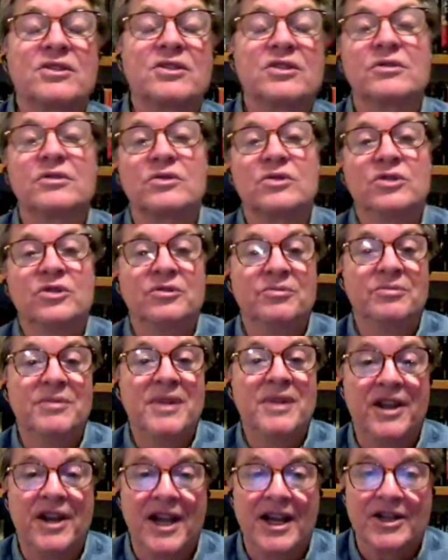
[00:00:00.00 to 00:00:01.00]
to Cruden Bay
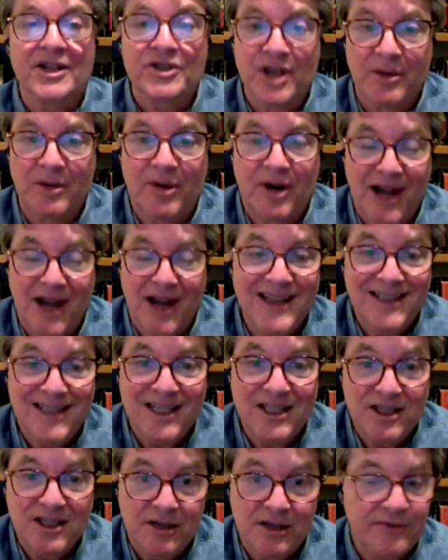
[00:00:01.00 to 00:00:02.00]
the next summer, as he
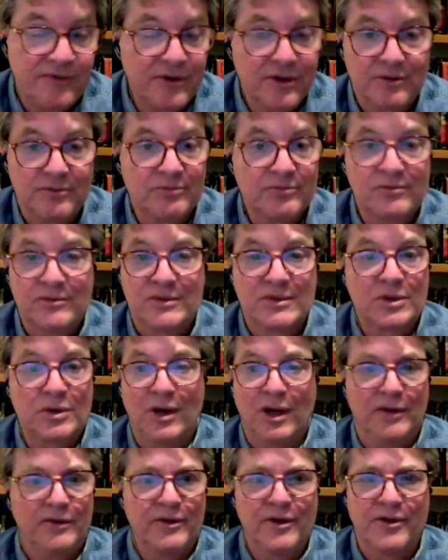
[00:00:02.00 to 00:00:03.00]
did for
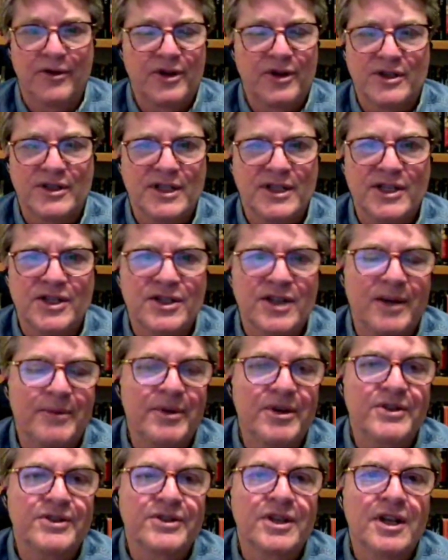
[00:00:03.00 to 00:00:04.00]
12 or 13
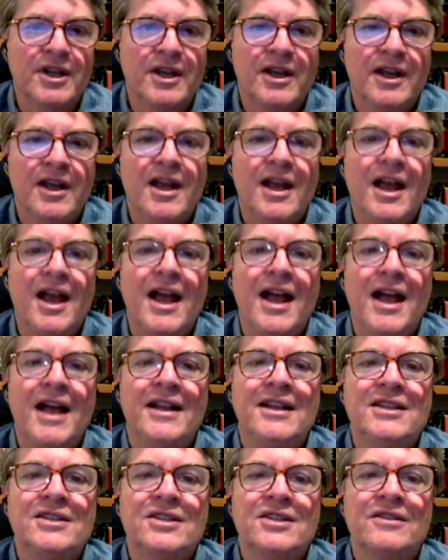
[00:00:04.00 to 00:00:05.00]
summers. And
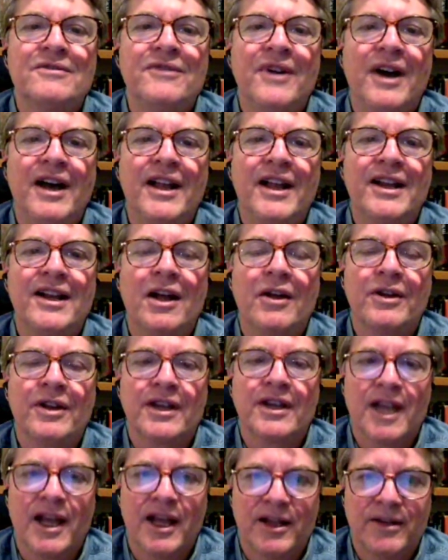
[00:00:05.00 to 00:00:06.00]
he's invited out
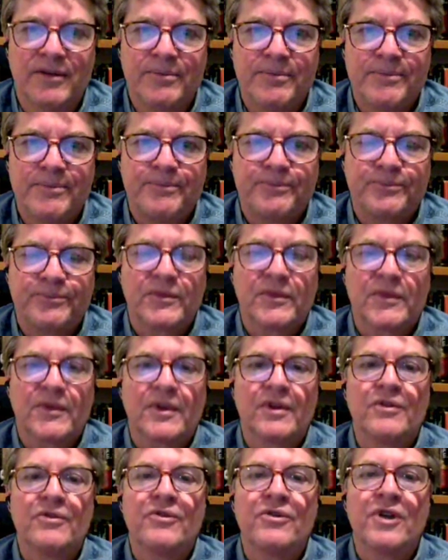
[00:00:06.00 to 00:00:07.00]
again
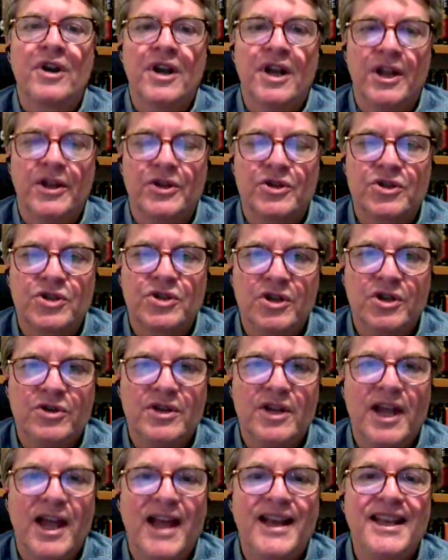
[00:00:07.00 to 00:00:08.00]
for another shoot.
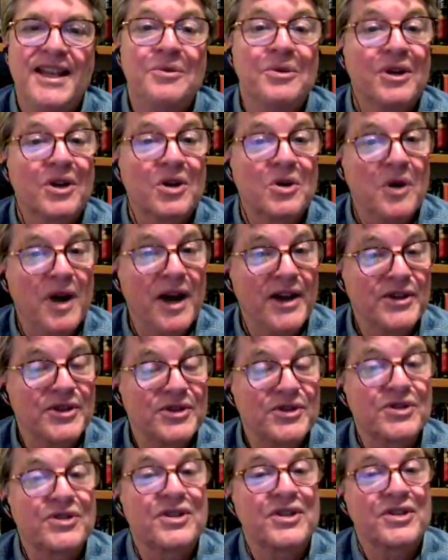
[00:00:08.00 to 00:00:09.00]
And he requests
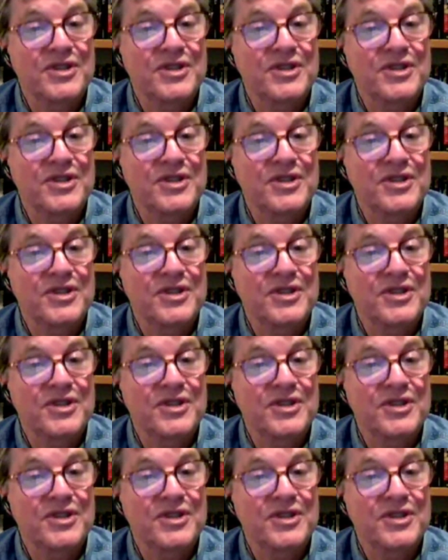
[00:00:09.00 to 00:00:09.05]
the